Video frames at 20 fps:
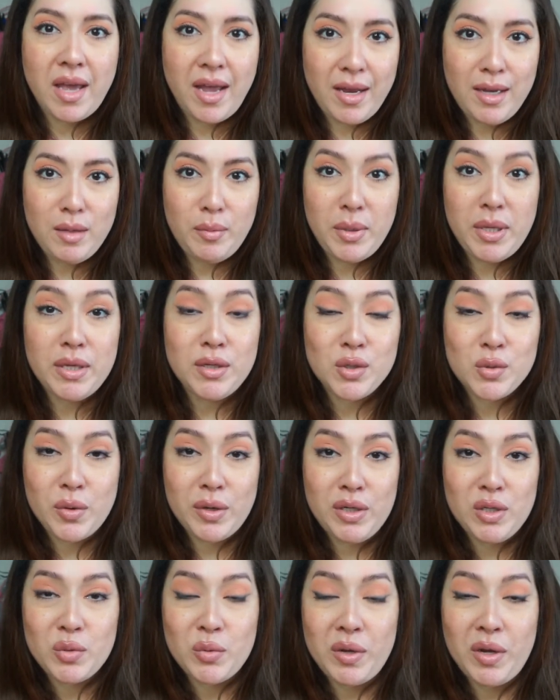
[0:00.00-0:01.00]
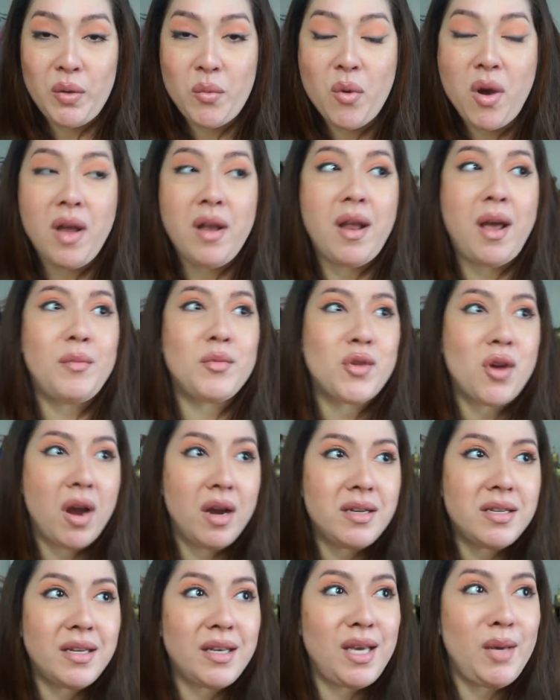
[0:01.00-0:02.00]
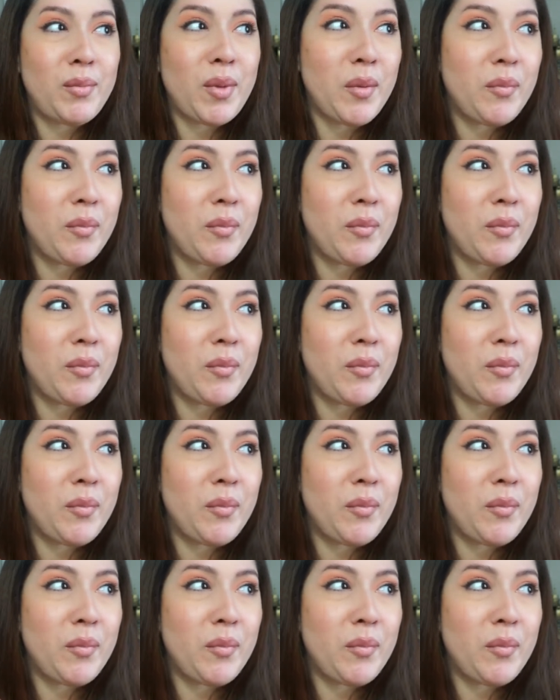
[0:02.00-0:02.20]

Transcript: KDP in 2021. I'm trying to keep